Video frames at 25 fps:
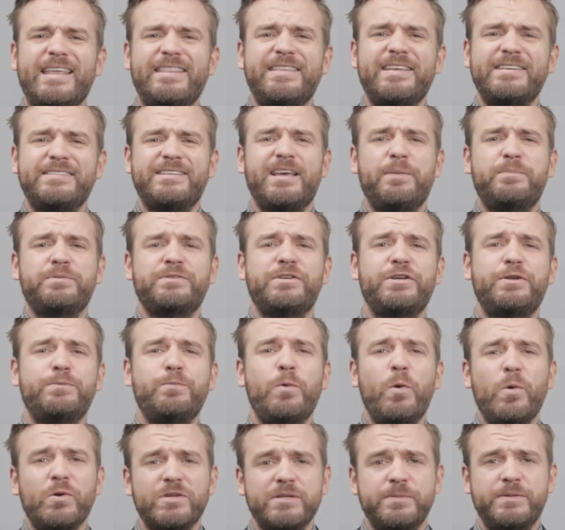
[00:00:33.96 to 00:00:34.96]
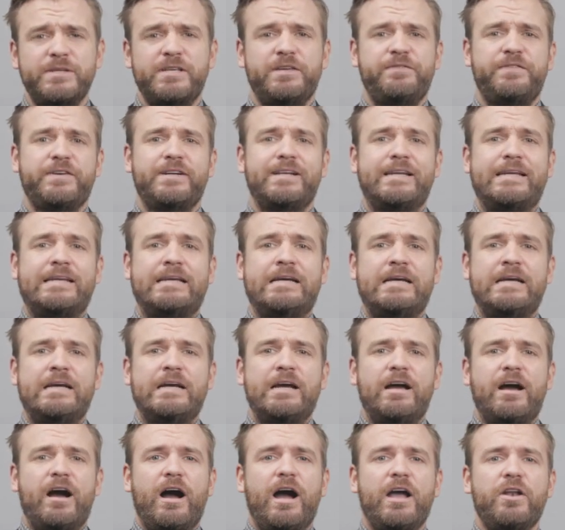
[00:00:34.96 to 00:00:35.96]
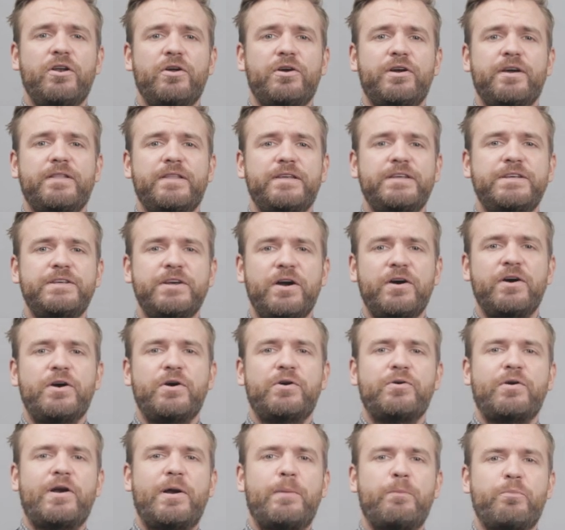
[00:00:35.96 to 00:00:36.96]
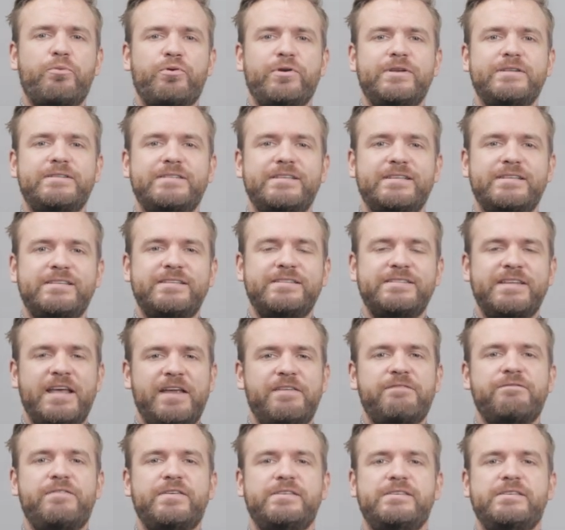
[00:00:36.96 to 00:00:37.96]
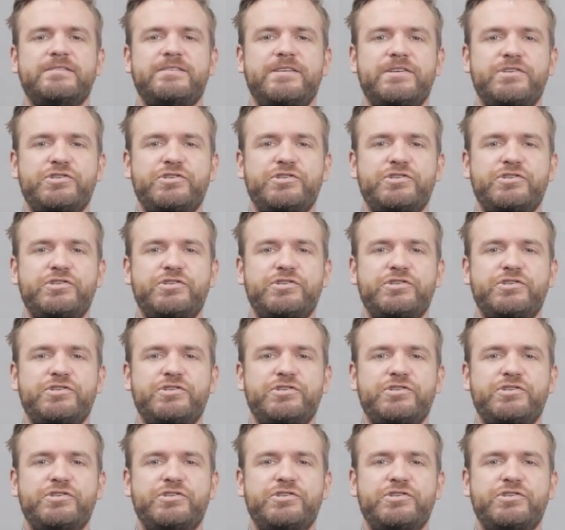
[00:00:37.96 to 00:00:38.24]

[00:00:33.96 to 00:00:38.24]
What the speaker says: In this episode, more specifically, I look at the young Crown Prince's state visit